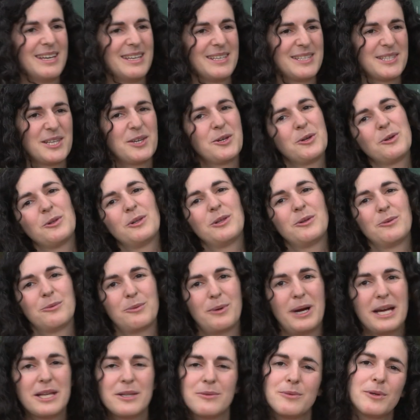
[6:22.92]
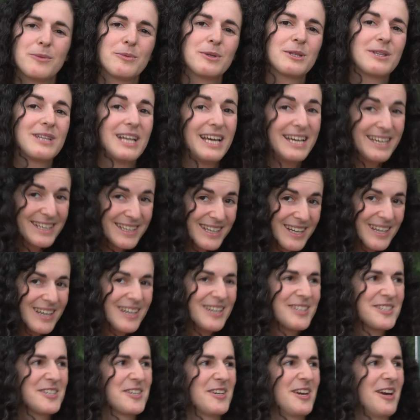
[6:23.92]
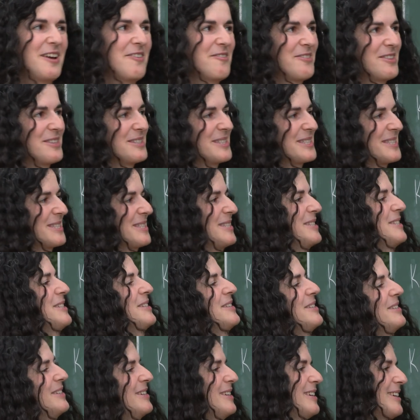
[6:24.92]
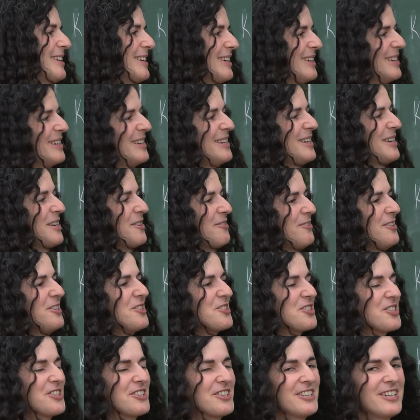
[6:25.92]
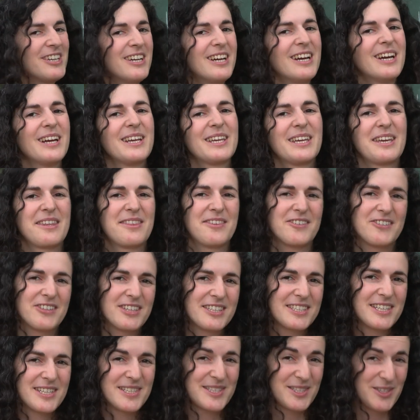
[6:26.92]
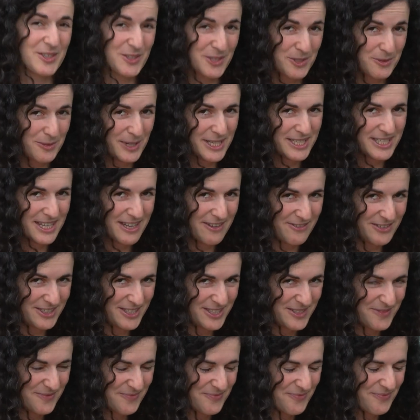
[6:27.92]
So while we would like to have this feature, K-theory does not quite have it.